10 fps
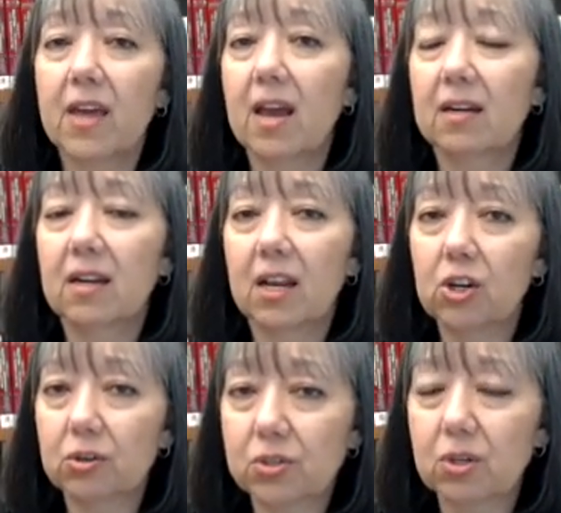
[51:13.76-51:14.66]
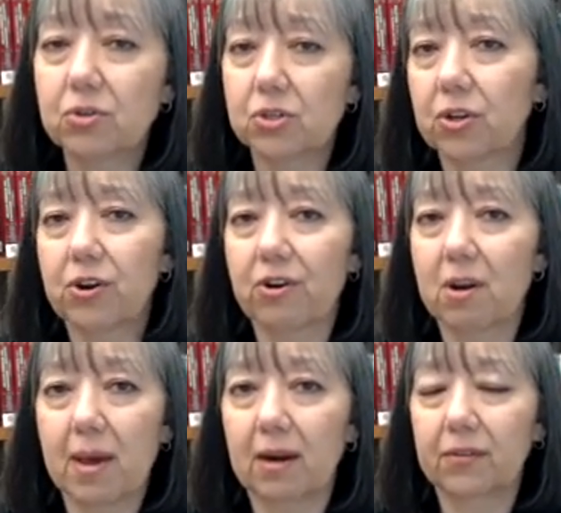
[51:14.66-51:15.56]
then your Social
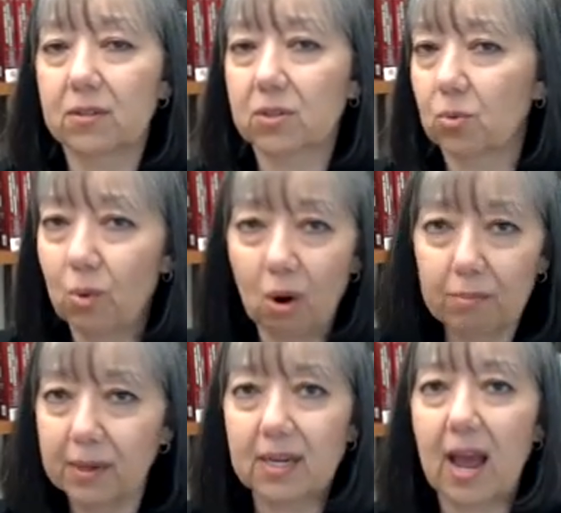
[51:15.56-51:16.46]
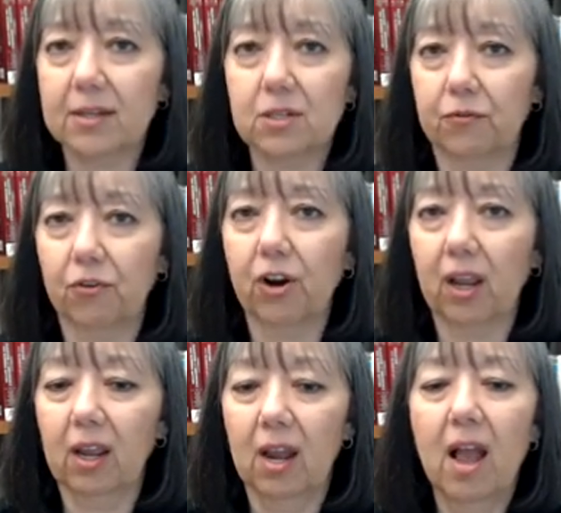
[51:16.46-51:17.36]
Security benefits won't be tax
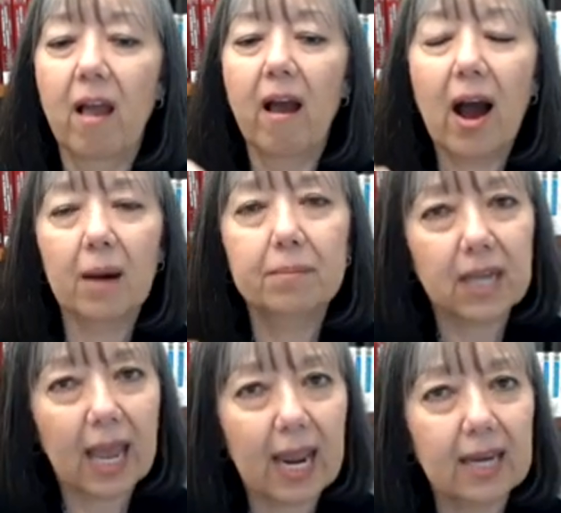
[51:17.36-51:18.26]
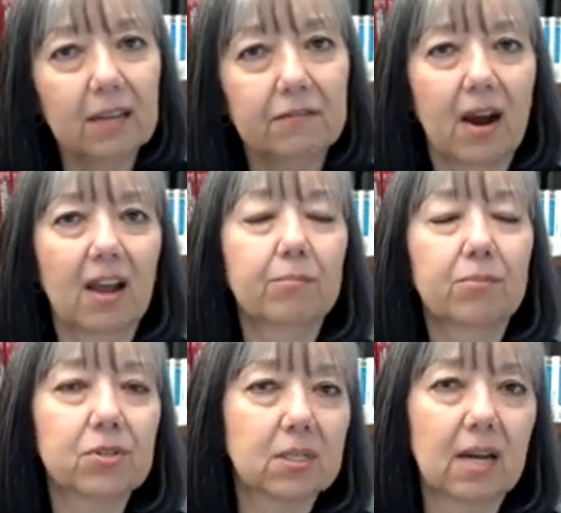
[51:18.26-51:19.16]
free. Up to
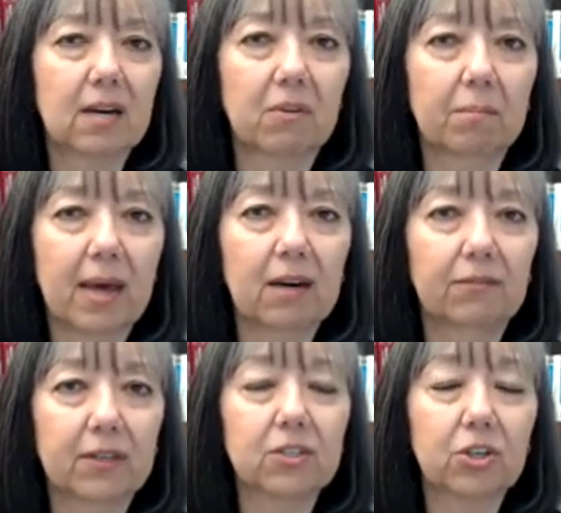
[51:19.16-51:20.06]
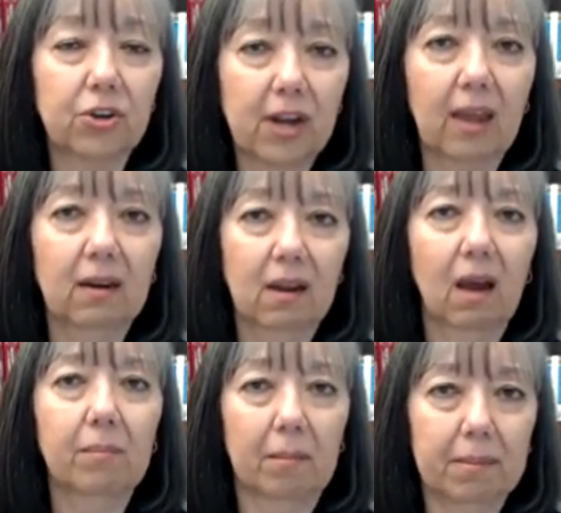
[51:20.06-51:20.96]
85% of the benefits could end
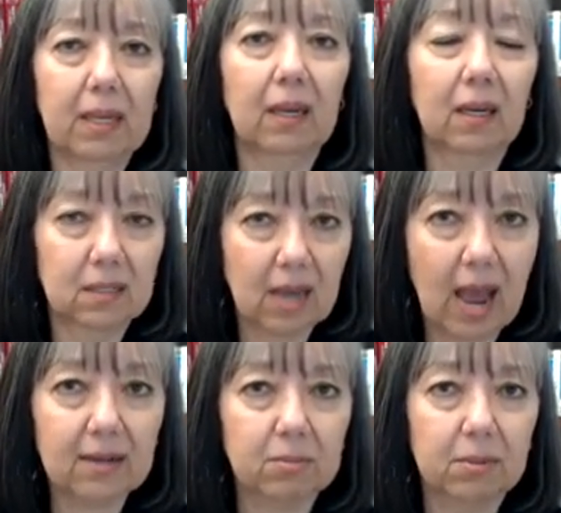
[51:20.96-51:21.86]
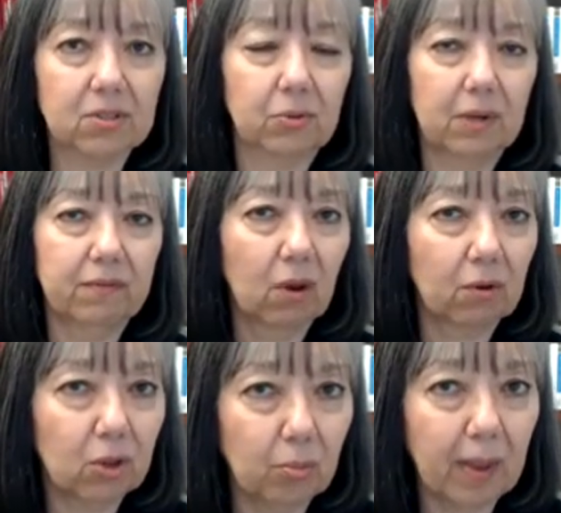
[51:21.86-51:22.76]
up being taxable. So even though
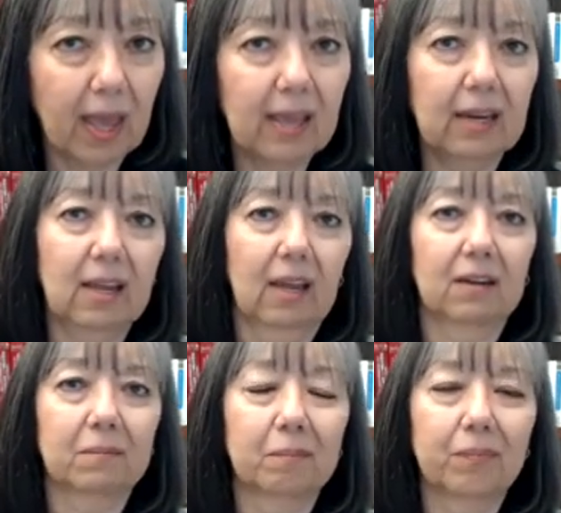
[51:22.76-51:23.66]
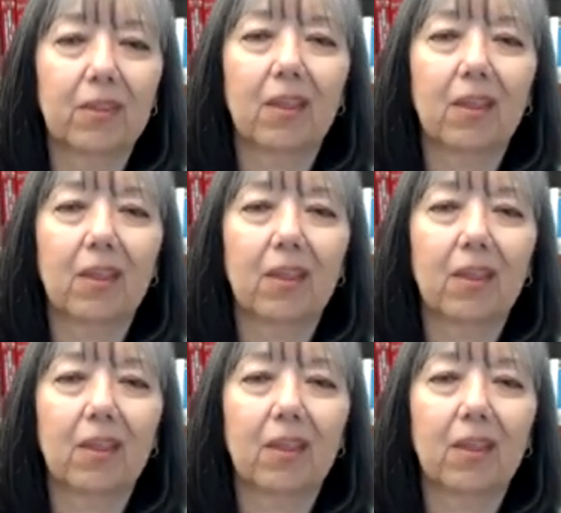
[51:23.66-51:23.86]
you paid in,